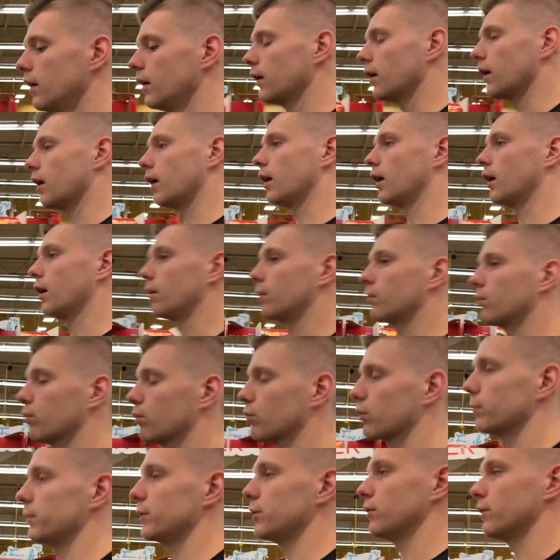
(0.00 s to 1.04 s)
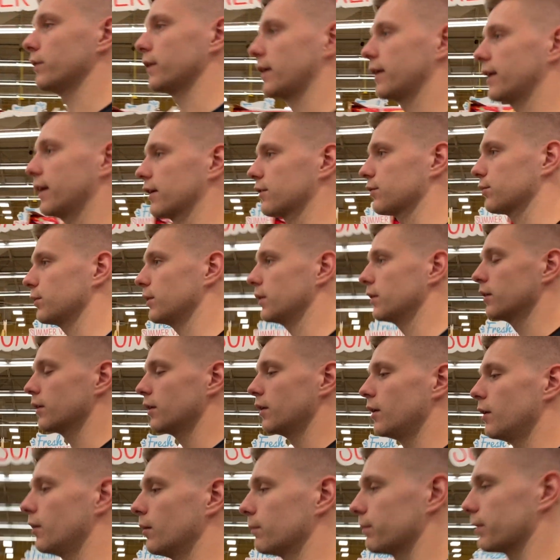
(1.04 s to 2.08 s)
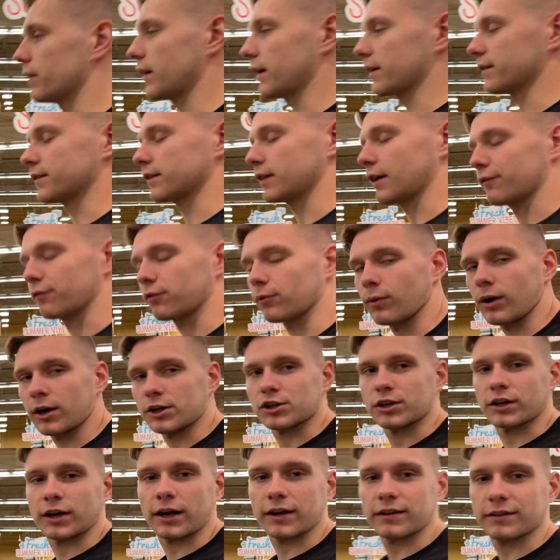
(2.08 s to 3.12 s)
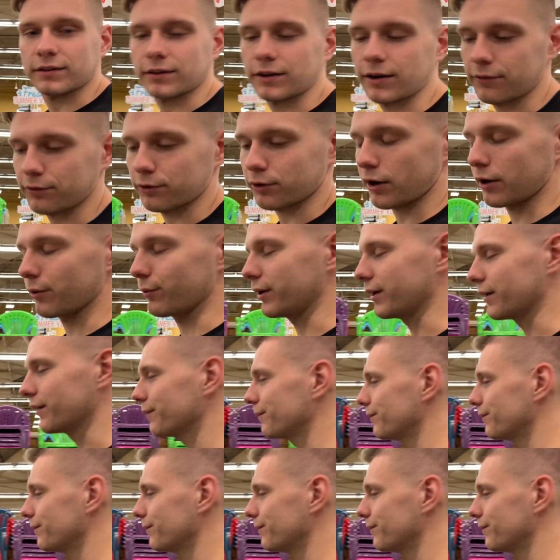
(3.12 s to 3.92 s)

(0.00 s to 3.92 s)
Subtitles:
We're going to be doing that next week. So thanks again for watching, guys. Have a great week.